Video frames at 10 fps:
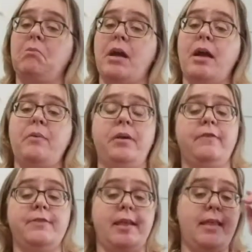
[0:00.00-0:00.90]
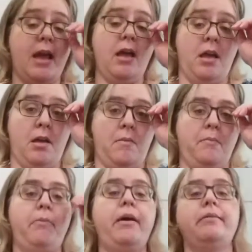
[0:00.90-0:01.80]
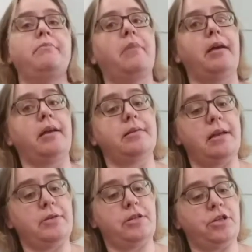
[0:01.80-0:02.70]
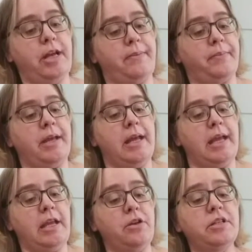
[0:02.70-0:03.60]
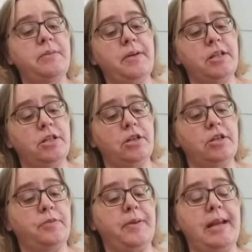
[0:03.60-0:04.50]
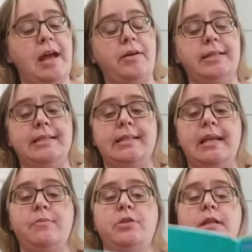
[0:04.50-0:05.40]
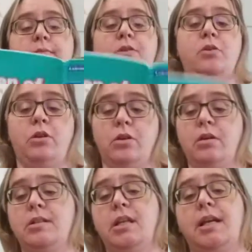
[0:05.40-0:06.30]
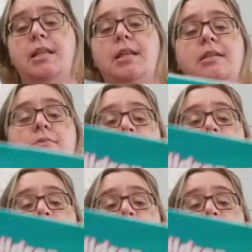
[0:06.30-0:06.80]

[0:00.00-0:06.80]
I wouldn't have said that, but I guess that was their shape. It used to be a church, but now it's a state museum. So the girls, look at this, and what do